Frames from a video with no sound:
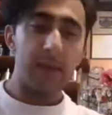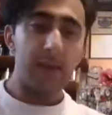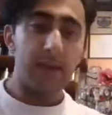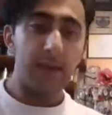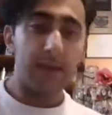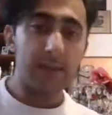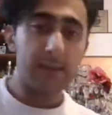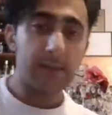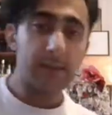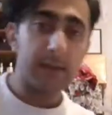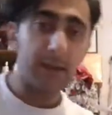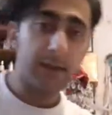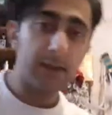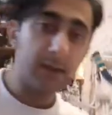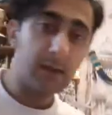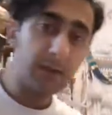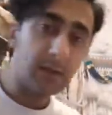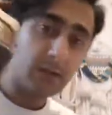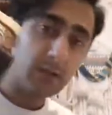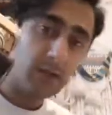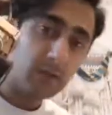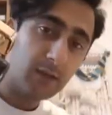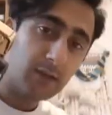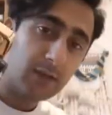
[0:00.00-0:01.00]
And then
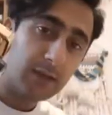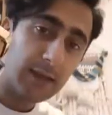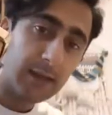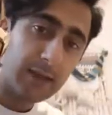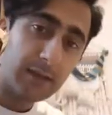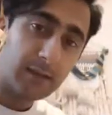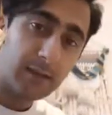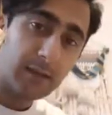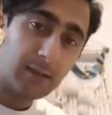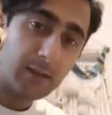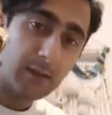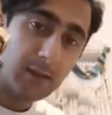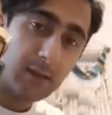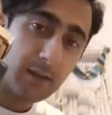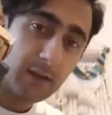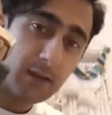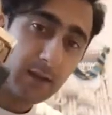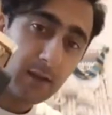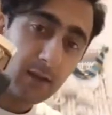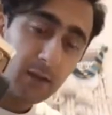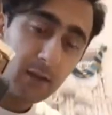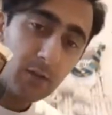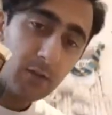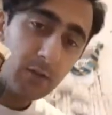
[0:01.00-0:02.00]
you get
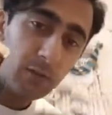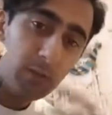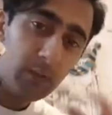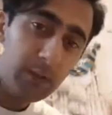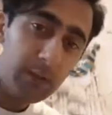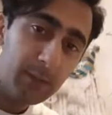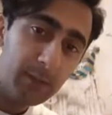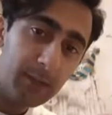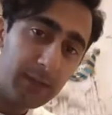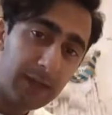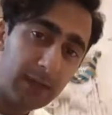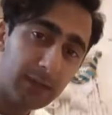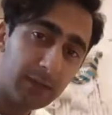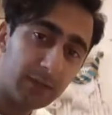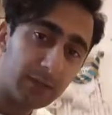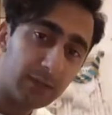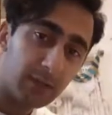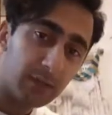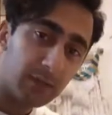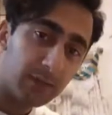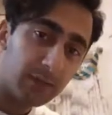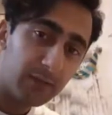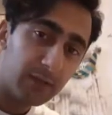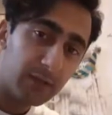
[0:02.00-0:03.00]
the remakes
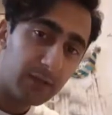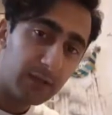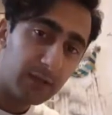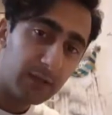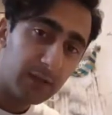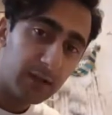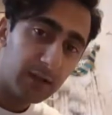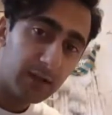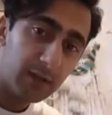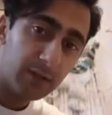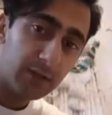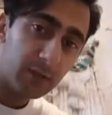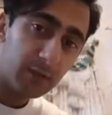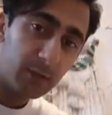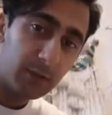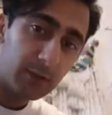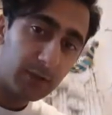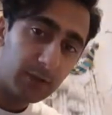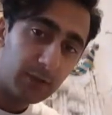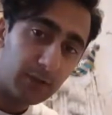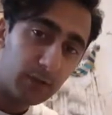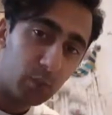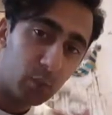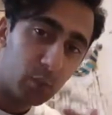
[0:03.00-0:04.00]
of
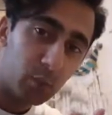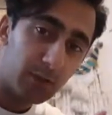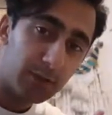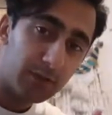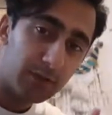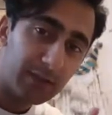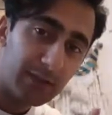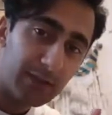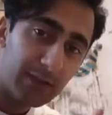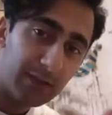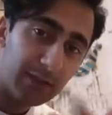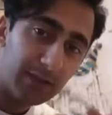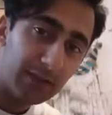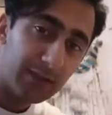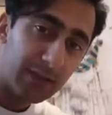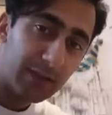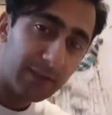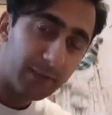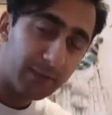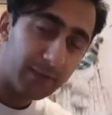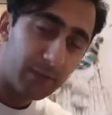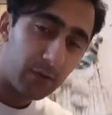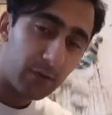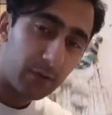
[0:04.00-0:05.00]
luxurious whiskey,
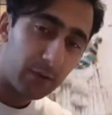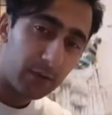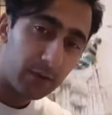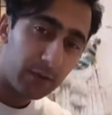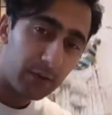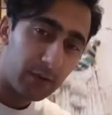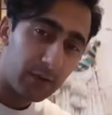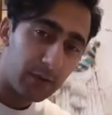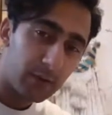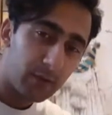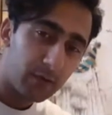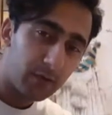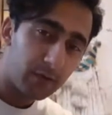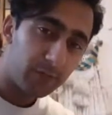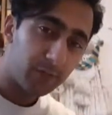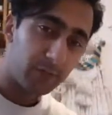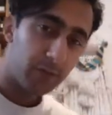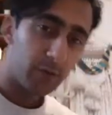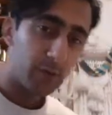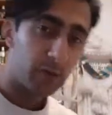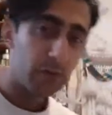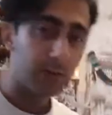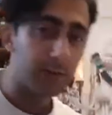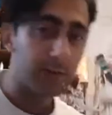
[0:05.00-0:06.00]
saffron,
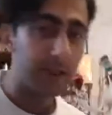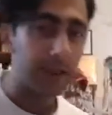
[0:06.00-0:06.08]
fruit